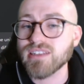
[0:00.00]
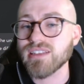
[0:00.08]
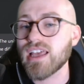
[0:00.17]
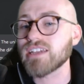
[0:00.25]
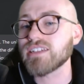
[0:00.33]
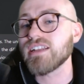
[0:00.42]

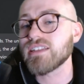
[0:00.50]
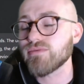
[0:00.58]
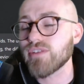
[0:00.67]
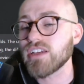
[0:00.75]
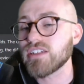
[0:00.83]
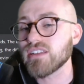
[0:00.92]
selection,
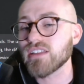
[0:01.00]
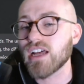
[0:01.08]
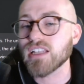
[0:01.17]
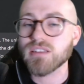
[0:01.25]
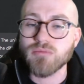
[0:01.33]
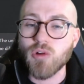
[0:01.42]
iteration.
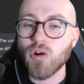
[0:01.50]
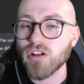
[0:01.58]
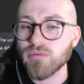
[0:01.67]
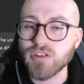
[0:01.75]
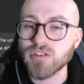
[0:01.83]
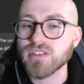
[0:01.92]
That's more
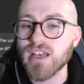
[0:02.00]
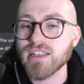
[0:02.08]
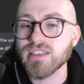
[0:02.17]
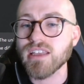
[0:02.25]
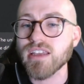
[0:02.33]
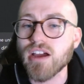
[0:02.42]
computer science
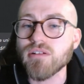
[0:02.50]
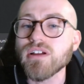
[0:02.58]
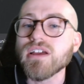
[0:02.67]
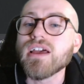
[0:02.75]
lingo.